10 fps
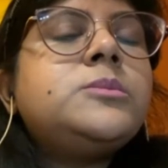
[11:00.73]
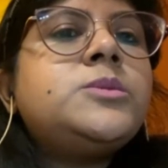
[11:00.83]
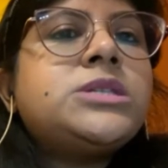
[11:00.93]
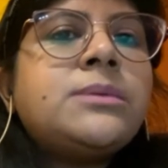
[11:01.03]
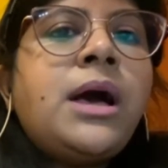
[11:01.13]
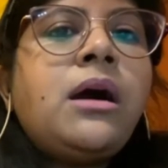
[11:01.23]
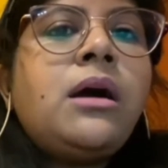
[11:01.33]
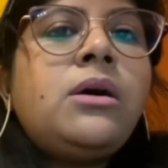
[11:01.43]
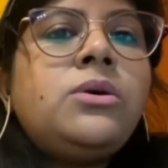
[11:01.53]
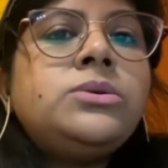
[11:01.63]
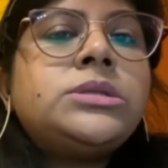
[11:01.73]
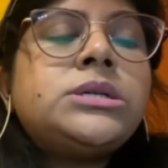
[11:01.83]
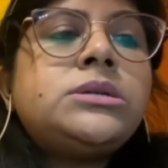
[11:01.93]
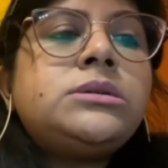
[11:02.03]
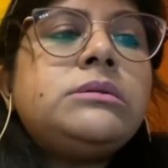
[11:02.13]
somehow
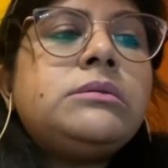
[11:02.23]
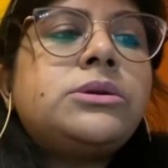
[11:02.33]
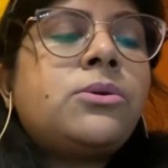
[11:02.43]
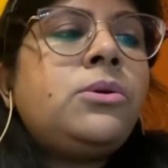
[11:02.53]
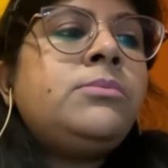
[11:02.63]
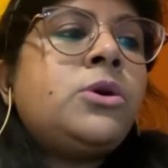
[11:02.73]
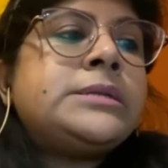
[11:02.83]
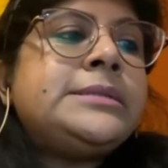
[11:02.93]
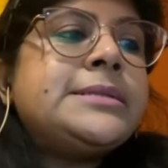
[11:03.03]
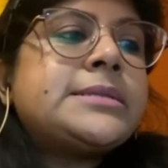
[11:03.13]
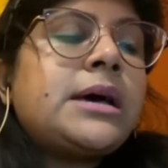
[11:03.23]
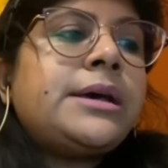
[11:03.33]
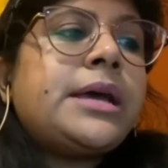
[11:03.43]
the role models I